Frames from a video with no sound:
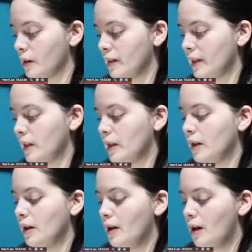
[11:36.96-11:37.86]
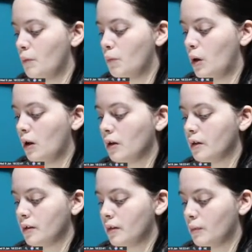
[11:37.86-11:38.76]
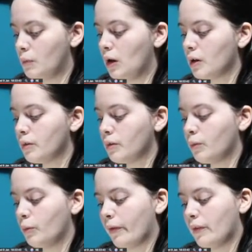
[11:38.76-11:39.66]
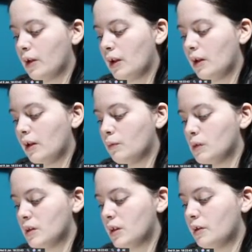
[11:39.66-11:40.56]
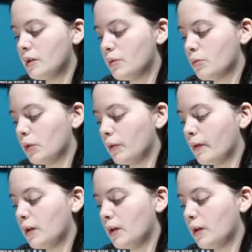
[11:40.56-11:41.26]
and key, marked with a mysterious rune